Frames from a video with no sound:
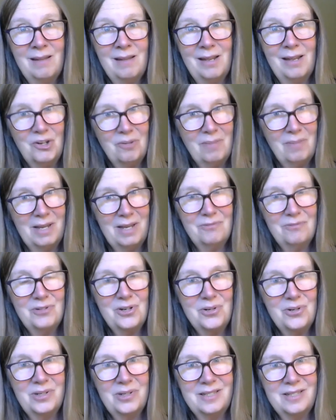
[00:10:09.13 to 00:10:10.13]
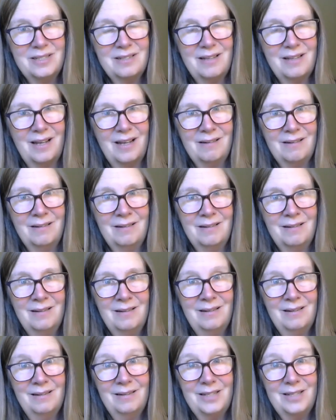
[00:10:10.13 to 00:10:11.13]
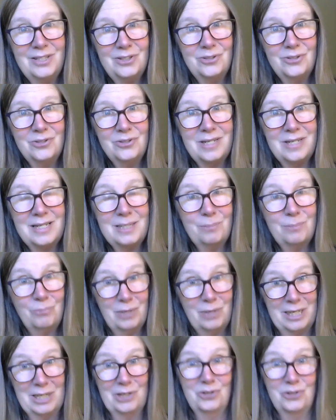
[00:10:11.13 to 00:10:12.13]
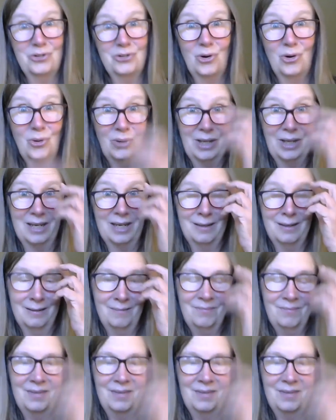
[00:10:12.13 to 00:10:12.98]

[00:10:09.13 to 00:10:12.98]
And you may have noticed that Lizard is pretty controlling